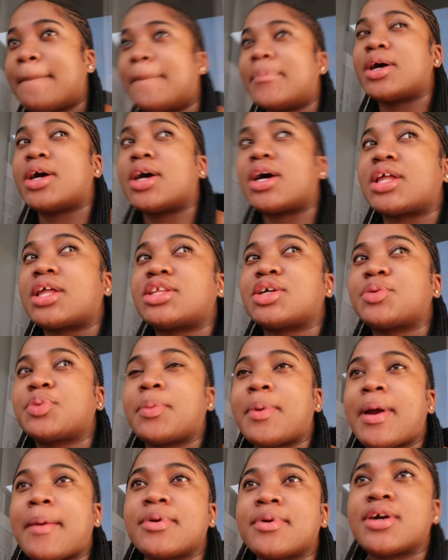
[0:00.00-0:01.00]
but I think
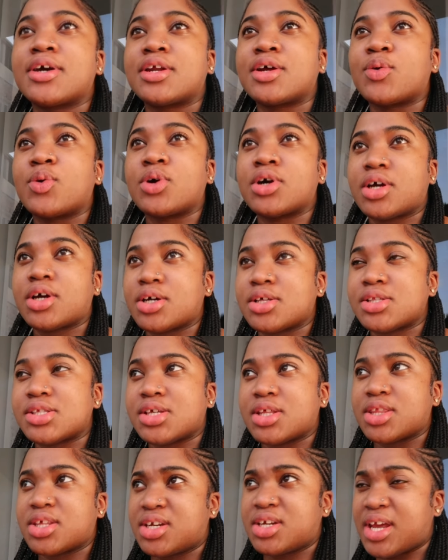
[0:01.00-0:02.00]
we're probably gonna walk
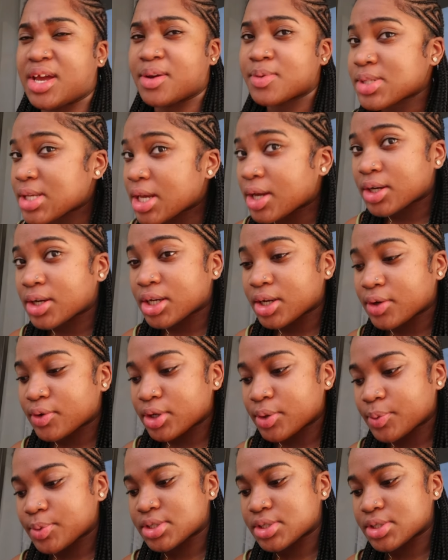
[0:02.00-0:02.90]
to the downtown area,